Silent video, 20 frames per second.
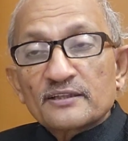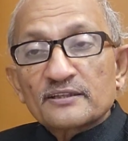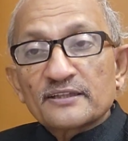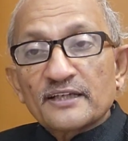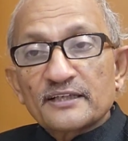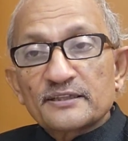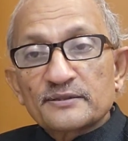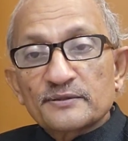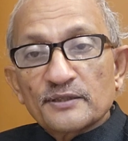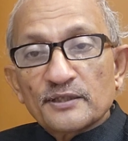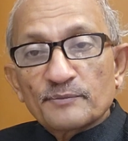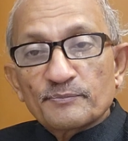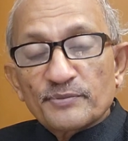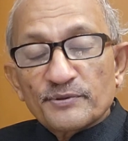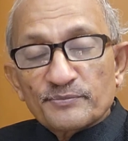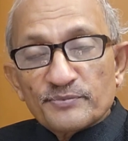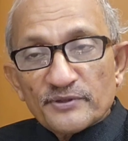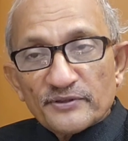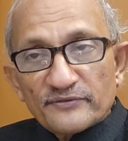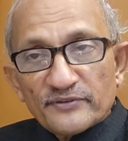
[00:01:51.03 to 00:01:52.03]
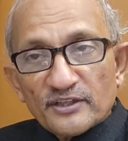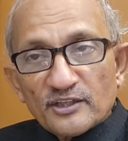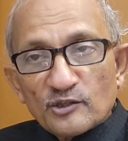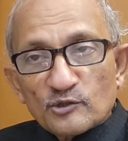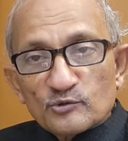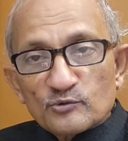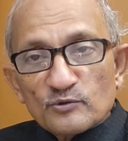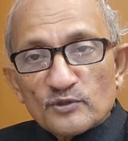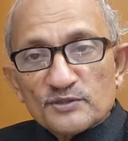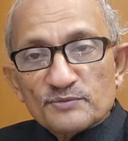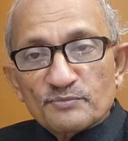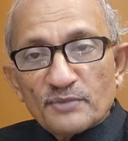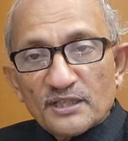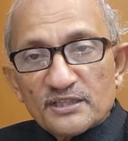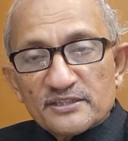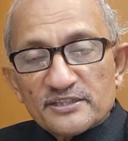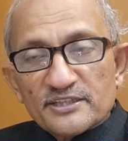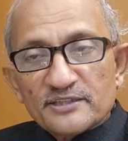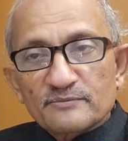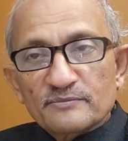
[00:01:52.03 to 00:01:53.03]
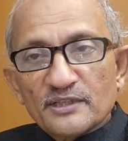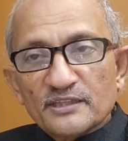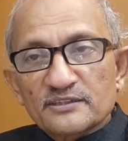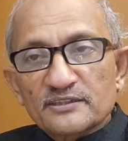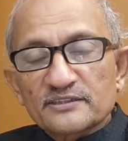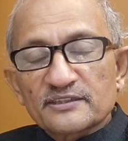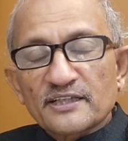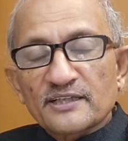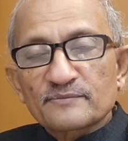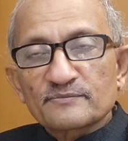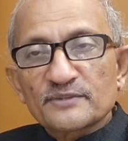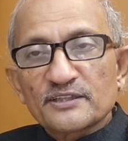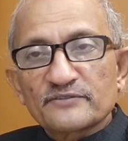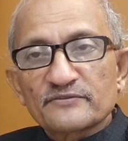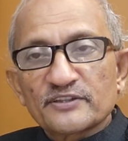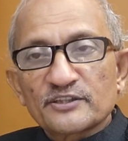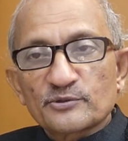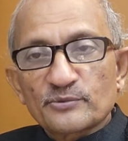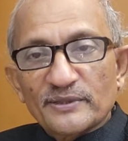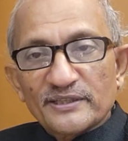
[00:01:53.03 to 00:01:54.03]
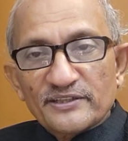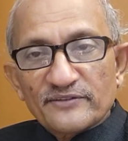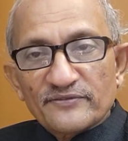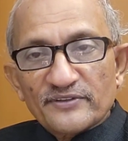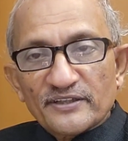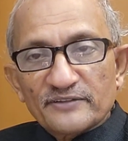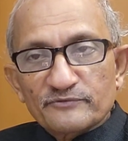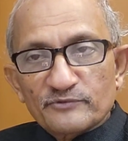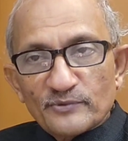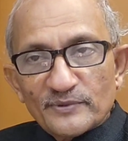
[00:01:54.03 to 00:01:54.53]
That PPF account was bulging by the time they were 25,